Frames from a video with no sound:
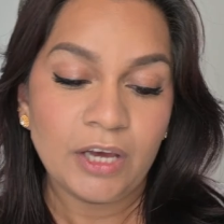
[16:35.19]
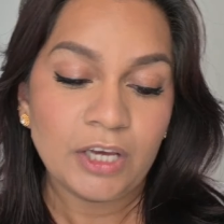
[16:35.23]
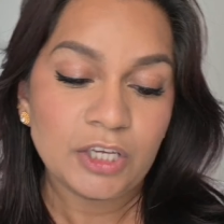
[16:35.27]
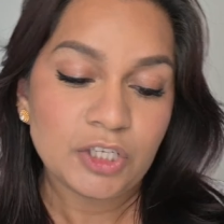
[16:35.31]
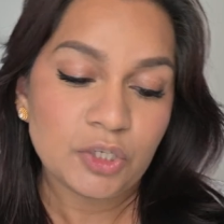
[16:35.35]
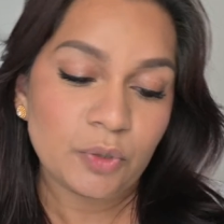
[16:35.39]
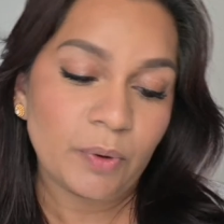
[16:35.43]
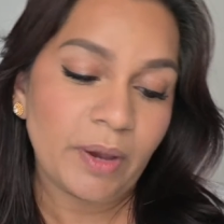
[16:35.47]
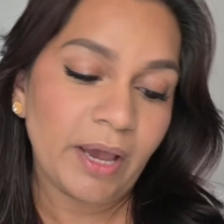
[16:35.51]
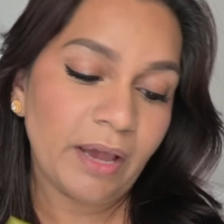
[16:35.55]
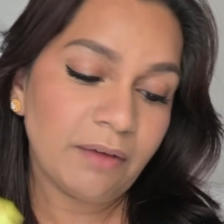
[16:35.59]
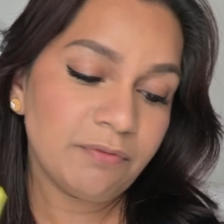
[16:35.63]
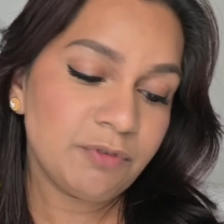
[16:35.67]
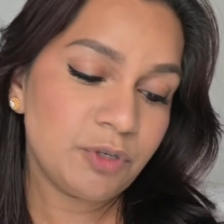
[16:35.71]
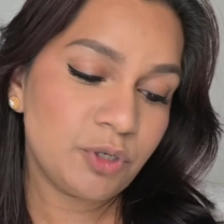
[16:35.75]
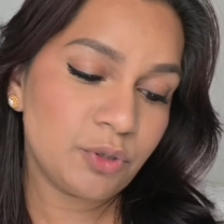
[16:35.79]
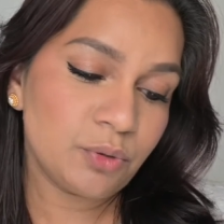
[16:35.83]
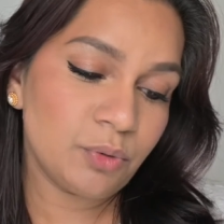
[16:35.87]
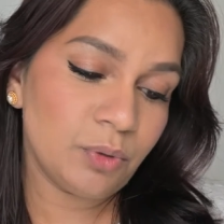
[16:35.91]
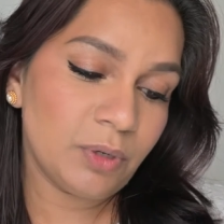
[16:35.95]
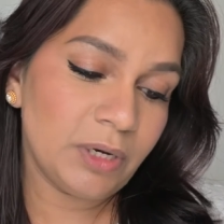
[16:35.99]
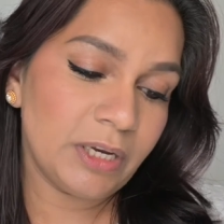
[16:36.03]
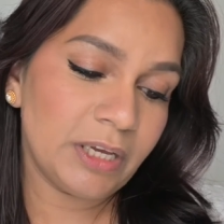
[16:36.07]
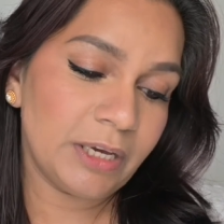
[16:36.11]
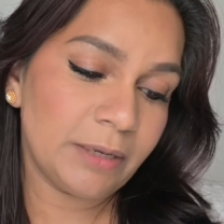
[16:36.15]
So I have
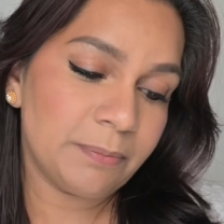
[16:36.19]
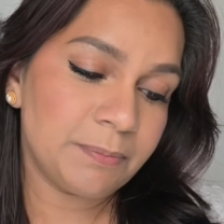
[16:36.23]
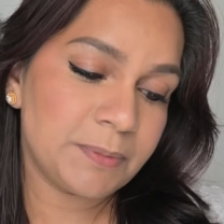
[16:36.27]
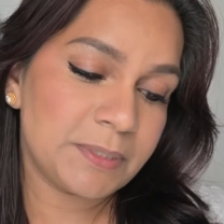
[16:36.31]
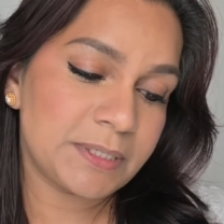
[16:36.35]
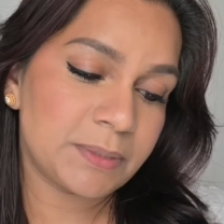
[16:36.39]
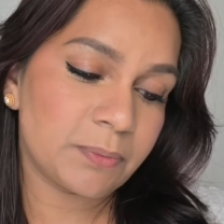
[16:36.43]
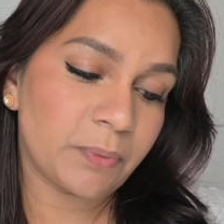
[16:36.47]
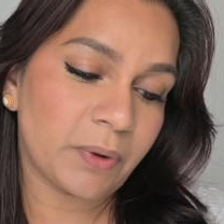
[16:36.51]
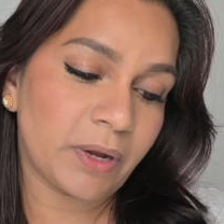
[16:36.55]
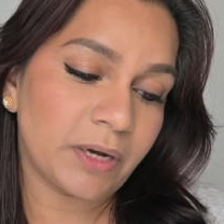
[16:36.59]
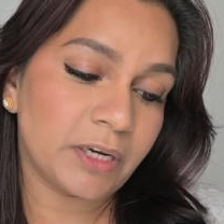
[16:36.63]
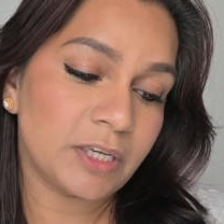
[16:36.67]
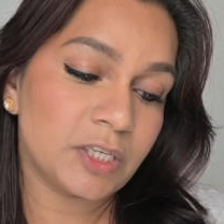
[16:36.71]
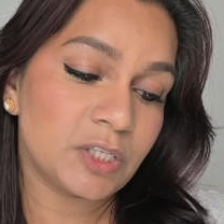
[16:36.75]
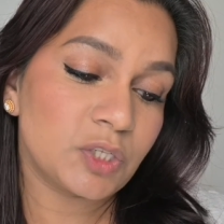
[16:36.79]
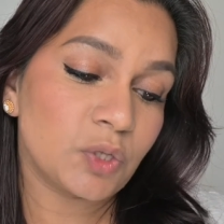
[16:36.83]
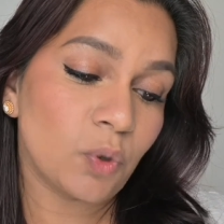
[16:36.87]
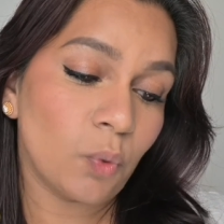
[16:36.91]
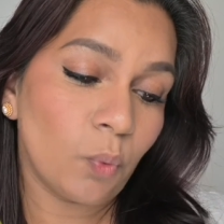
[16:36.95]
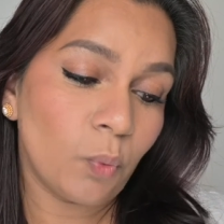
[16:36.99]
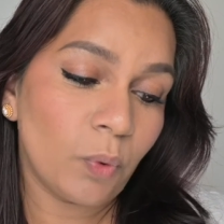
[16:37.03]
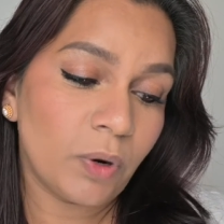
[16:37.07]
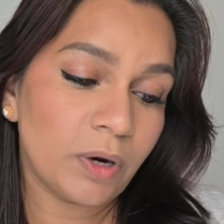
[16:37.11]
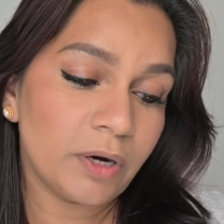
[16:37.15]
two lips. One
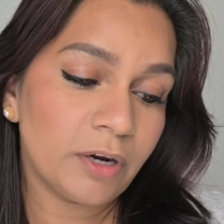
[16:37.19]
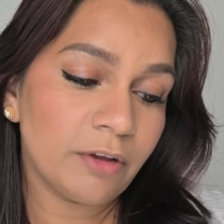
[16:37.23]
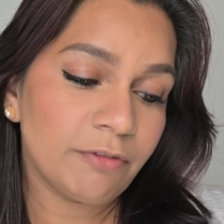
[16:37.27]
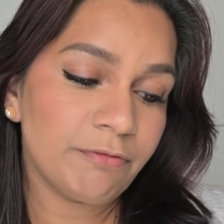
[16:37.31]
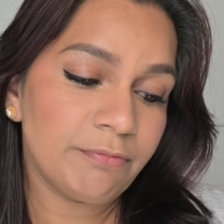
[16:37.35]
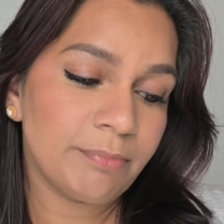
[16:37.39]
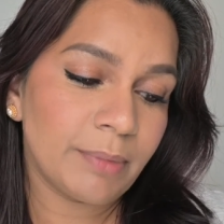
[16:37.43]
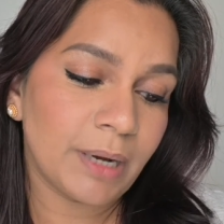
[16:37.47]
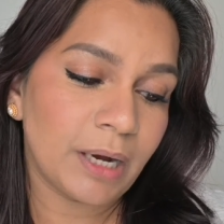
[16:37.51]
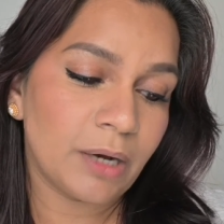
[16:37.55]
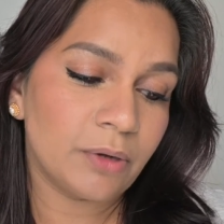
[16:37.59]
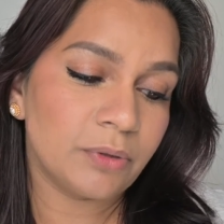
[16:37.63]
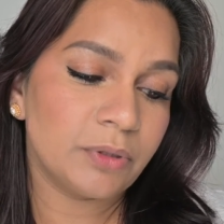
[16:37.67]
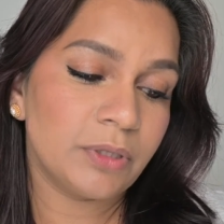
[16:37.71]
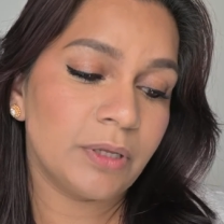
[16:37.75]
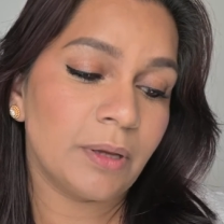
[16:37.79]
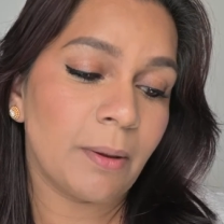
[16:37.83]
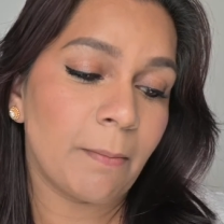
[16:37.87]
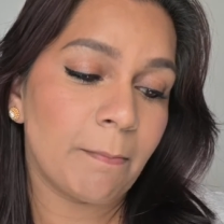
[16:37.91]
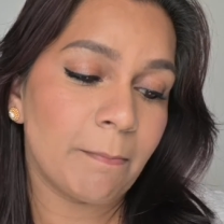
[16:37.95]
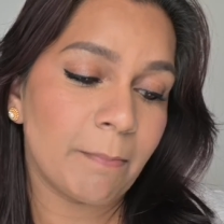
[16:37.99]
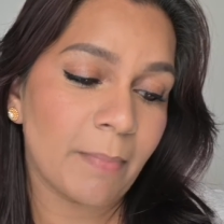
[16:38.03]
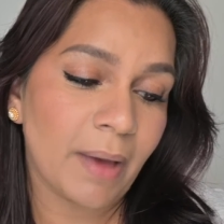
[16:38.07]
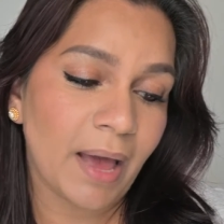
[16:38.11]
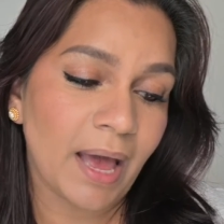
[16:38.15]
is Word of Mouth
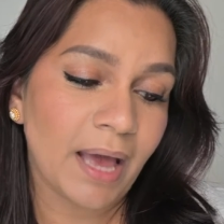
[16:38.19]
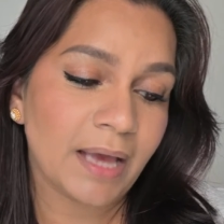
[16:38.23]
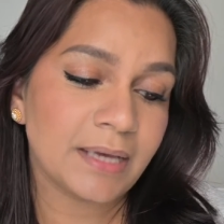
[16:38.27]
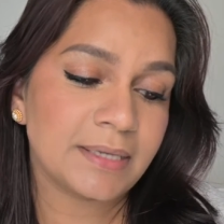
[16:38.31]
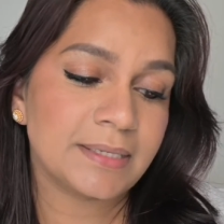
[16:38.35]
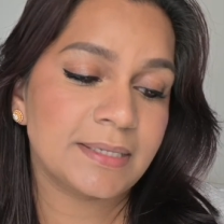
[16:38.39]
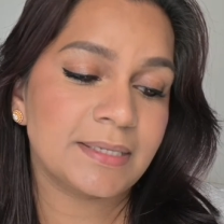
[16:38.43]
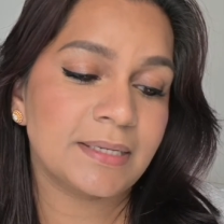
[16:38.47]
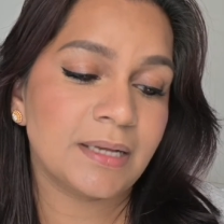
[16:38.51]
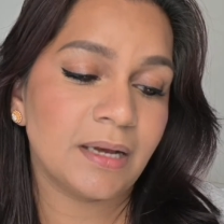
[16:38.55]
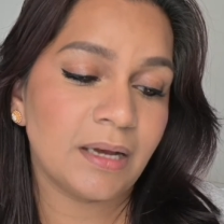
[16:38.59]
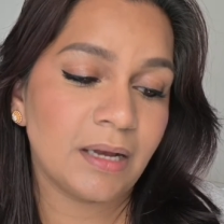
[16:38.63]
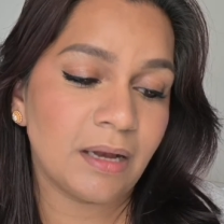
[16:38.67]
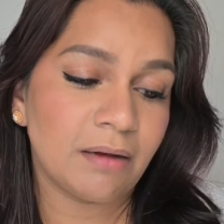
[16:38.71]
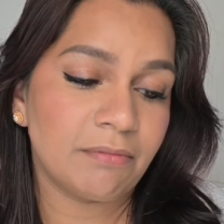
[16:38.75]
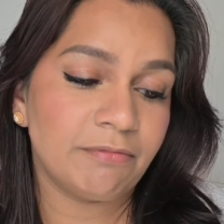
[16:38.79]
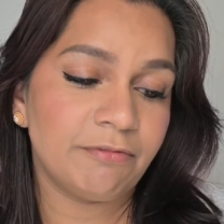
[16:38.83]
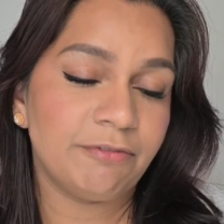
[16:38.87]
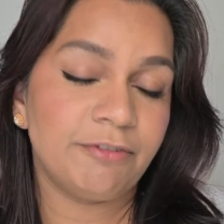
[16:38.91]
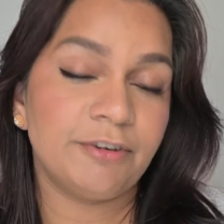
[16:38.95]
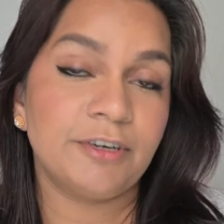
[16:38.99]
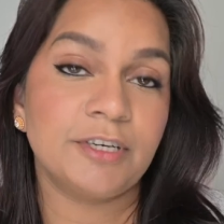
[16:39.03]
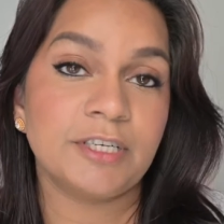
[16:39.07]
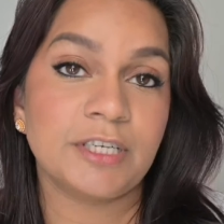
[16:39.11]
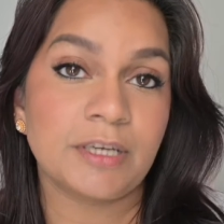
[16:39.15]
Max
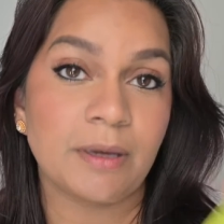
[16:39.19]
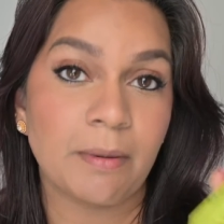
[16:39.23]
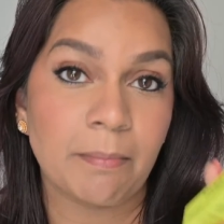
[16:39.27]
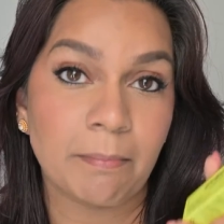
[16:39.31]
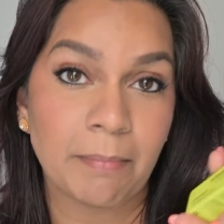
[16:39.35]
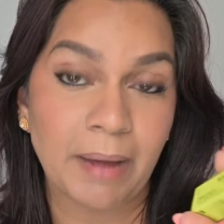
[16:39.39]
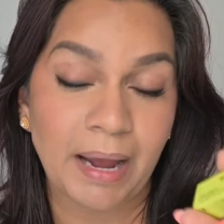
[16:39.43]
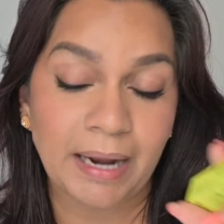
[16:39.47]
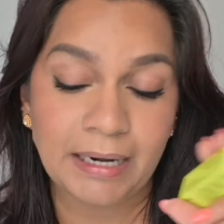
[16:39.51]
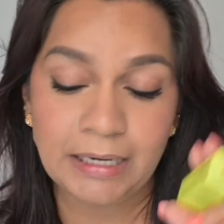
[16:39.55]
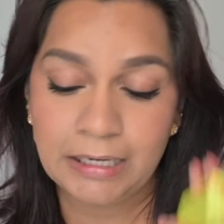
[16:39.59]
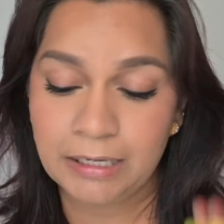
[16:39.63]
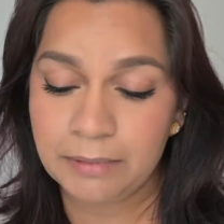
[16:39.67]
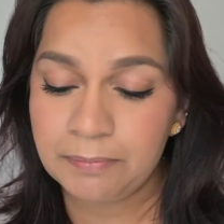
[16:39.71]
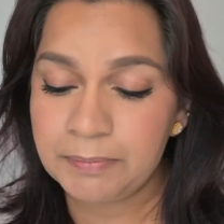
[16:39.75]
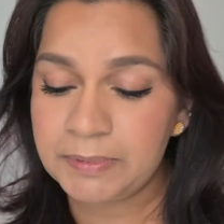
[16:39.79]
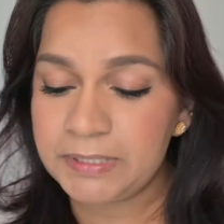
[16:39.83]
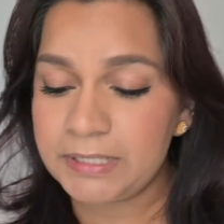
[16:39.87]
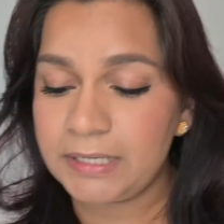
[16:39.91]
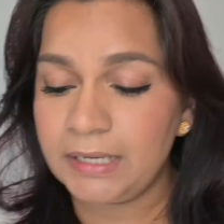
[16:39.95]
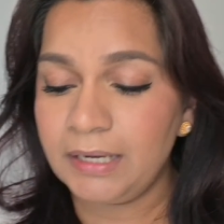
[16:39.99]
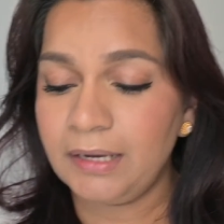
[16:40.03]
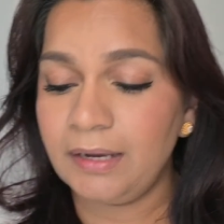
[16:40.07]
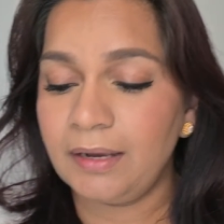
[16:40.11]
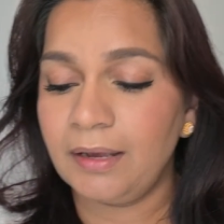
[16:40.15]
Comfort Matte
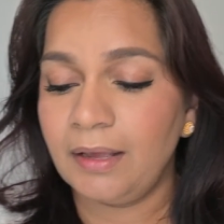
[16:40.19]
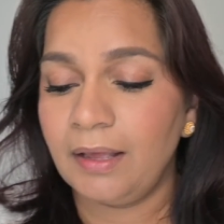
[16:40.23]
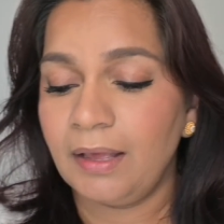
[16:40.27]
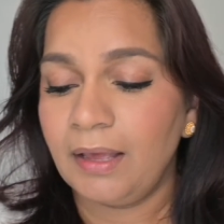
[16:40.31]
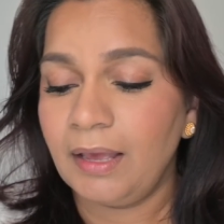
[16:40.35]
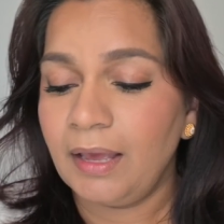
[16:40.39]
Lipstick,